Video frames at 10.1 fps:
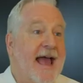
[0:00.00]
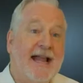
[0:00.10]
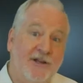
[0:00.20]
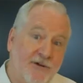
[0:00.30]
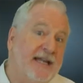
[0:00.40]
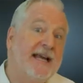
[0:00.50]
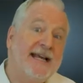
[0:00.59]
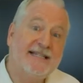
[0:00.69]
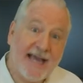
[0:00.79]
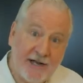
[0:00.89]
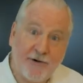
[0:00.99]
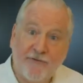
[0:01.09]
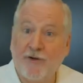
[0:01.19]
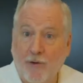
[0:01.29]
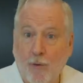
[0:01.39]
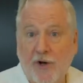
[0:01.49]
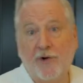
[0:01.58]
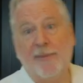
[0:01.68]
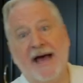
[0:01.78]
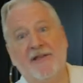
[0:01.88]
And you need a container for the
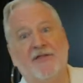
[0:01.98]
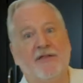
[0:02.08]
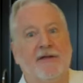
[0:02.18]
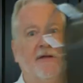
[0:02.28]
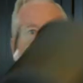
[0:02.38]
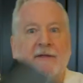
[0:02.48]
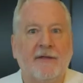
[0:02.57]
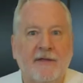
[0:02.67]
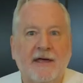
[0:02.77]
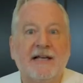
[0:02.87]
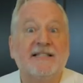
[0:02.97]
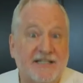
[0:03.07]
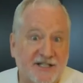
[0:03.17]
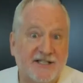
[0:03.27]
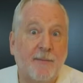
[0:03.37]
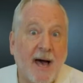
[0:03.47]
water bath, such as a